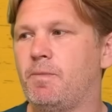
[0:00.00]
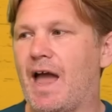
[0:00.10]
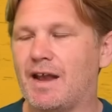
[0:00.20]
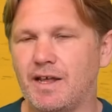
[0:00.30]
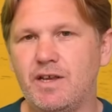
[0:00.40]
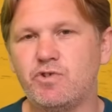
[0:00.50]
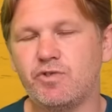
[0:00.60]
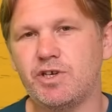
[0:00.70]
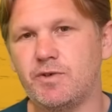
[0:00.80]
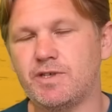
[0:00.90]
and
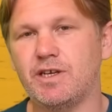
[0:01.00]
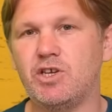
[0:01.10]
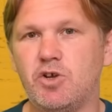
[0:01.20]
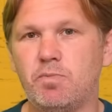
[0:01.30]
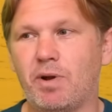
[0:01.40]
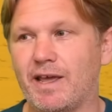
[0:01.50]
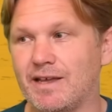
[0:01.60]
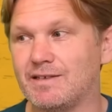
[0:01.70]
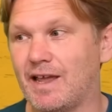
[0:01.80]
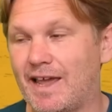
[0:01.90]
introducing new
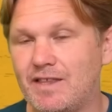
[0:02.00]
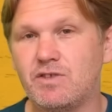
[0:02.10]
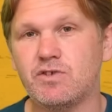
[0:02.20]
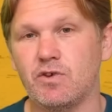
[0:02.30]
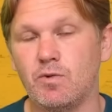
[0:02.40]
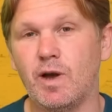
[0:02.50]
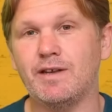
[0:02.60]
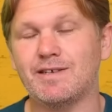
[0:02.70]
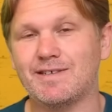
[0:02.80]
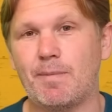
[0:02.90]
players into an
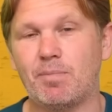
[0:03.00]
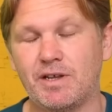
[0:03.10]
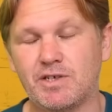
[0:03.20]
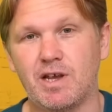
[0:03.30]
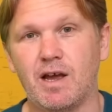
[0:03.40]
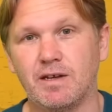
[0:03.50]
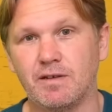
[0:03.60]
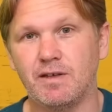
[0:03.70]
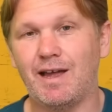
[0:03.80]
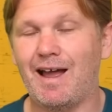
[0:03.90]
established side.
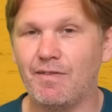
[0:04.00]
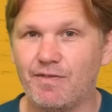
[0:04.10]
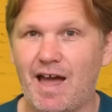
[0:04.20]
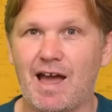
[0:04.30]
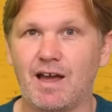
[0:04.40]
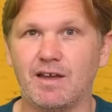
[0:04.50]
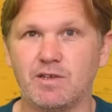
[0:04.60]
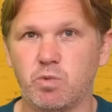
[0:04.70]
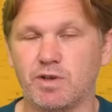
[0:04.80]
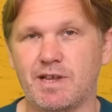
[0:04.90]
And that is
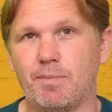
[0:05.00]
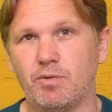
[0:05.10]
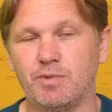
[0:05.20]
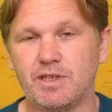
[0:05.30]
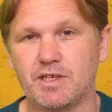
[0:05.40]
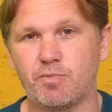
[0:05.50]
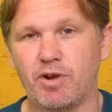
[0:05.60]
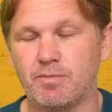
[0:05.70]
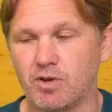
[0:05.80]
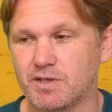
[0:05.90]
what has happened with this
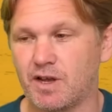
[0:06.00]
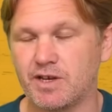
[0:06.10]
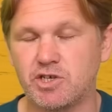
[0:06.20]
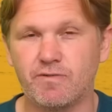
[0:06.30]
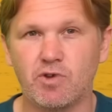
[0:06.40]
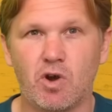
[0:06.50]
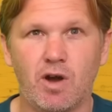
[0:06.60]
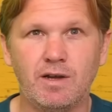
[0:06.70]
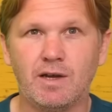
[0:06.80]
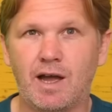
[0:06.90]
Springbok side. You've got
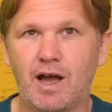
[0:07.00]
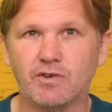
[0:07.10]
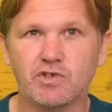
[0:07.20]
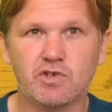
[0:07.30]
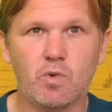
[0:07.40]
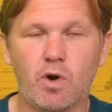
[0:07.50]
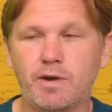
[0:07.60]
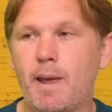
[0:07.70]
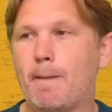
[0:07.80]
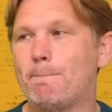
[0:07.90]
a squad
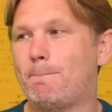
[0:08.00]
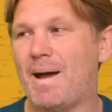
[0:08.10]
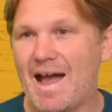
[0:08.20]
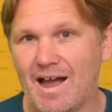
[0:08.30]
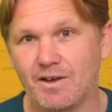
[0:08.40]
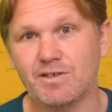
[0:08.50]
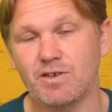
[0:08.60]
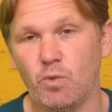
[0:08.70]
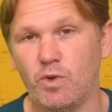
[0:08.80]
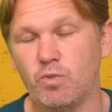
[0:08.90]
packed
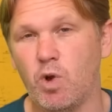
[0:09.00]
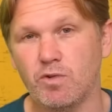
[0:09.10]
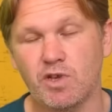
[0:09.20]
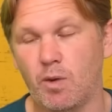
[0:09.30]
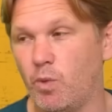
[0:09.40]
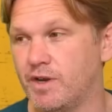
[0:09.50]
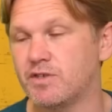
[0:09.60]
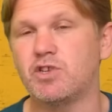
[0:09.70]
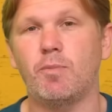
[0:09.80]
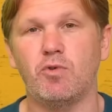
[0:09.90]
with World Cup winners,
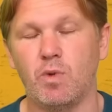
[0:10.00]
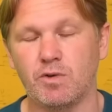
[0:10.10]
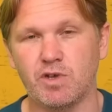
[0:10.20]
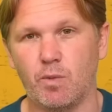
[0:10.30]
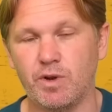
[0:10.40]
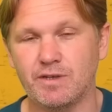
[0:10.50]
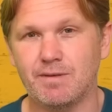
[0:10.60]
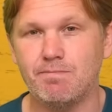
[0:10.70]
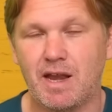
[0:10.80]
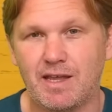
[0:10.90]
double World Cup winners
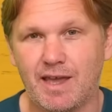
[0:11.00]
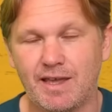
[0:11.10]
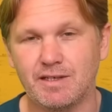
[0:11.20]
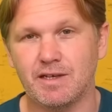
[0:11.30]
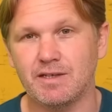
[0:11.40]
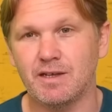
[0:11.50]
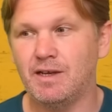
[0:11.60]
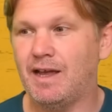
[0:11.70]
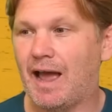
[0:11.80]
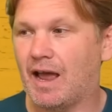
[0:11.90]
in many cases.
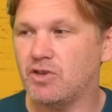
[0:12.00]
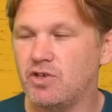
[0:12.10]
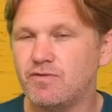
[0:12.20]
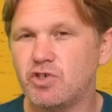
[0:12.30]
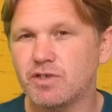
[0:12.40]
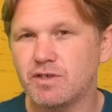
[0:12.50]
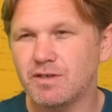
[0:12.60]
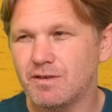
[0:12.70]
And you've just